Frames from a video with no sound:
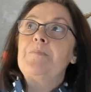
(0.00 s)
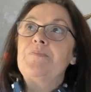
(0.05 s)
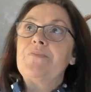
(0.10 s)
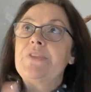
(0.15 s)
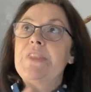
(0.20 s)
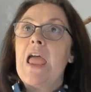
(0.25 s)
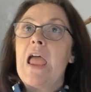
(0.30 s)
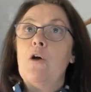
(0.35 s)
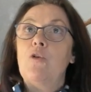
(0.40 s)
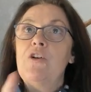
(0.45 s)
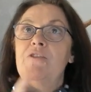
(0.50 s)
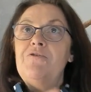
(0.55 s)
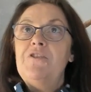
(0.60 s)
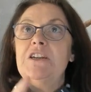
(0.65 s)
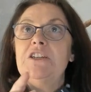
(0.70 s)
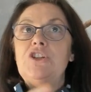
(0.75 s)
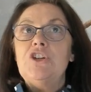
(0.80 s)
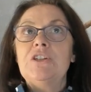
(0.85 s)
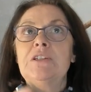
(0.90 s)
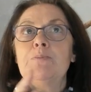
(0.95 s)
Now, if
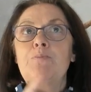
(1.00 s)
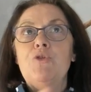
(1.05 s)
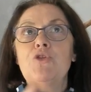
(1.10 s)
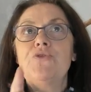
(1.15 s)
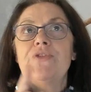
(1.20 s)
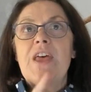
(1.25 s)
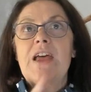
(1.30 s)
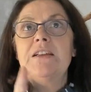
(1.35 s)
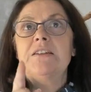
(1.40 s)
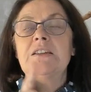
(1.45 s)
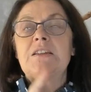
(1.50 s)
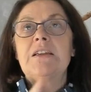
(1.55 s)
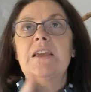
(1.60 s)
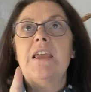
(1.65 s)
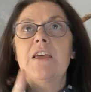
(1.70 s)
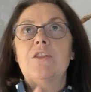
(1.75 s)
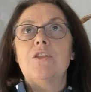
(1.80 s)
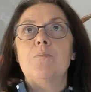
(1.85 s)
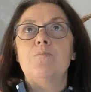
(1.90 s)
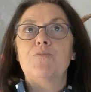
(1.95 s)
we just put that
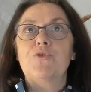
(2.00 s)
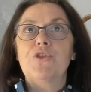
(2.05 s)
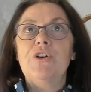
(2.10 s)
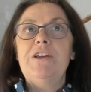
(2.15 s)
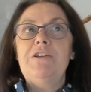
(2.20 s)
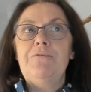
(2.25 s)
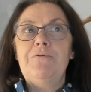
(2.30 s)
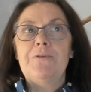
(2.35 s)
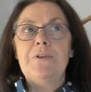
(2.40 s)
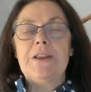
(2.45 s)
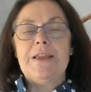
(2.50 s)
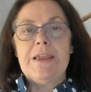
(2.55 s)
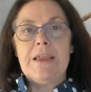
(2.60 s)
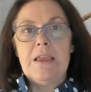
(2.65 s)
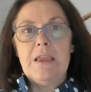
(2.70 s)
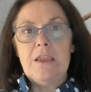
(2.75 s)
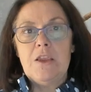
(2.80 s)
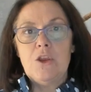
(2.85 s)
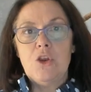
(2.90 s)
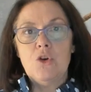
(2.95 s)
together briefly,